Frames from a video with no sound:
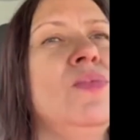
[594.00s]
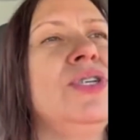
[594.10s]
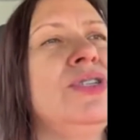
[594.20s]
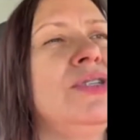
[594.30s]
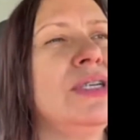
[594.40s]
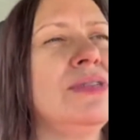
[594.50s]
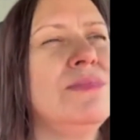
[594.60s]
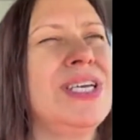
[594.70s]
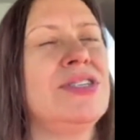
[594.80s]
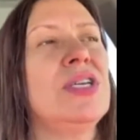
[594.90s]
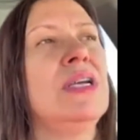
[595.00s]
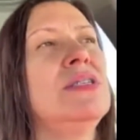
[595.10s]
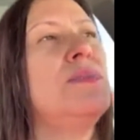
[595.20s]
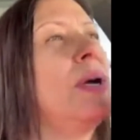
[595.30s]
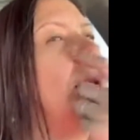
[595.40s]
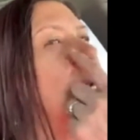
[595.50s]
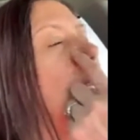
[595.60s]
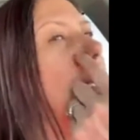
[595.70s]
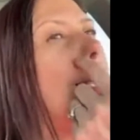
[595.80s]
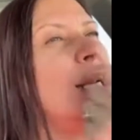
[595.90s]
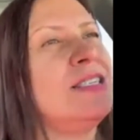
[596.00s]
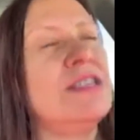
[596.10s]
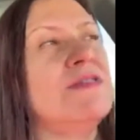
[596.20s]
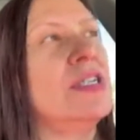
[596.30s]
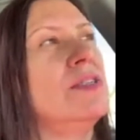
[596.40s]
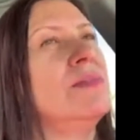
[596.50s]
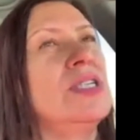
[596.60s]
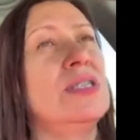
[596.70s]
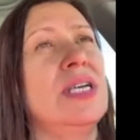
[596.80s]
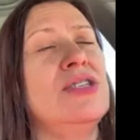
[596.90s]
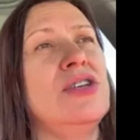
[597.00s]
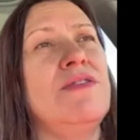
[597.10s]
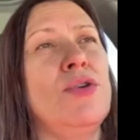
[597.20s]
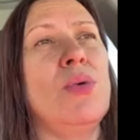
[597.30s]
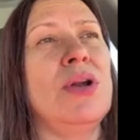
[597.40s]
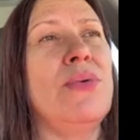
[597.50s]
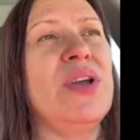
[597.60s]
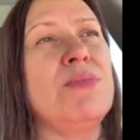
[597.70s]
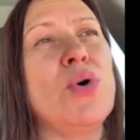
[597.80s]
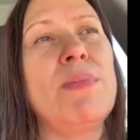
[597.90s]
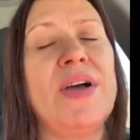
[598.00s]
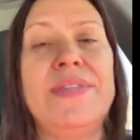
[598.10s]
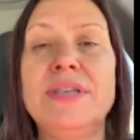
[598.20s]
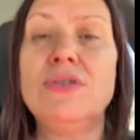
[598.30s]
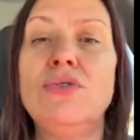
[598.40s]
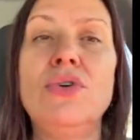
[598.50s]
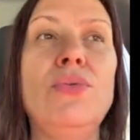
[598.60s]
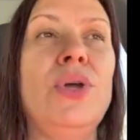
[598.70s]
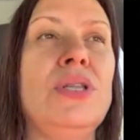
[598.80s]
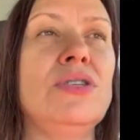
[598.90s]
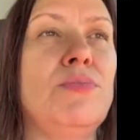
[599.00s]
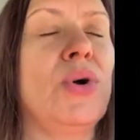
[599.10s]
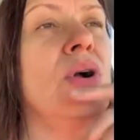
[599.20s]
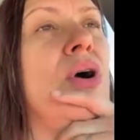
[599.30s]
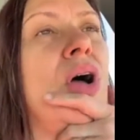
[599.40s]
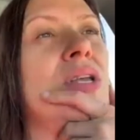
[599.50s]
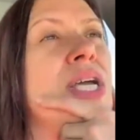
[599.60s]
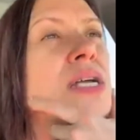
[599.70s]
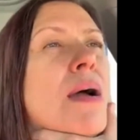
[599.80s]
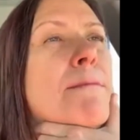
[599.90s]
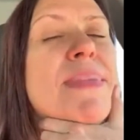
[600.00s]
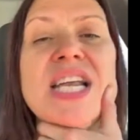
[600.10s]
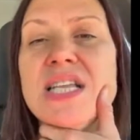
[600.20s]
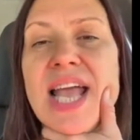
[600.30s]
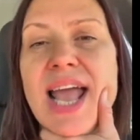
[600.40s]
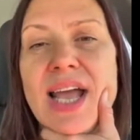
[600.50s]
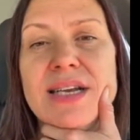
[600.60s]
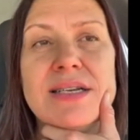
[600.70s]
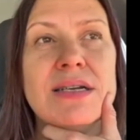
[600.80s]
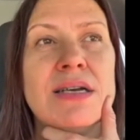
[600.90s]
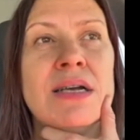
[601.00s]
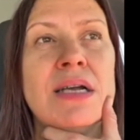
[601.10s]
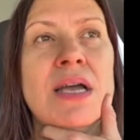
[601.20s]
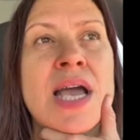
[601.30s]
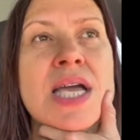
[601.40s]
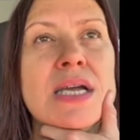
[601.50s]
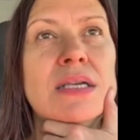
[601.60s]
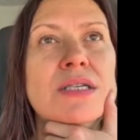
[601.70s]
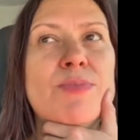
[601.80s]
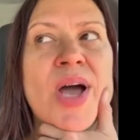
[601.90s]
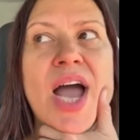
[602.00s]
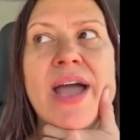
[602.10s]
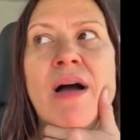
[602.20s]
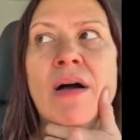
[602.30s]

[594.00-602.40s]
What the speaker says: which doesn't make sense, but a lot of stuff doesn't make sense. If you want to read more about this, you can read this book called Moneyland. It is by